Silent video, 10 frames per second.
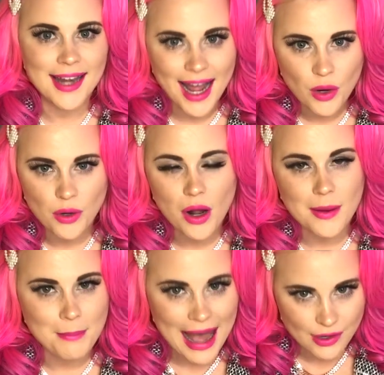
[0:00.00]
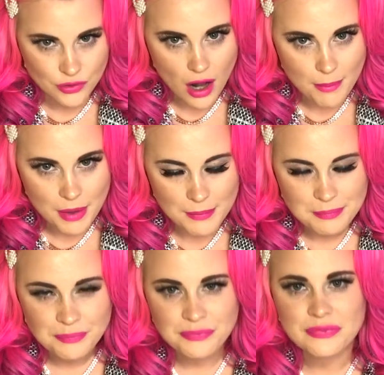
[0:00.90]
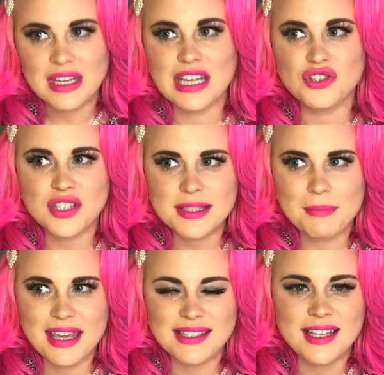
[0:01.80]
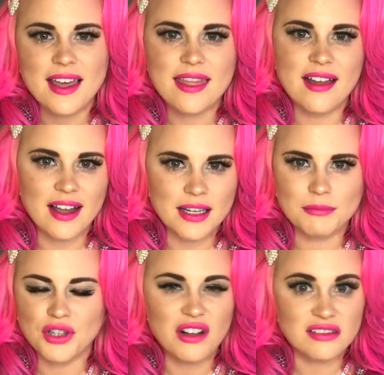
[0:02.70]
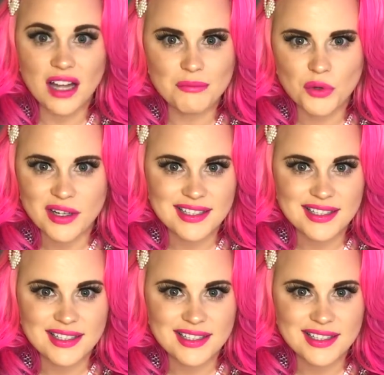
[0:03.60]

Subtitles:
it out on a backdrop. It just makes the item look a lot more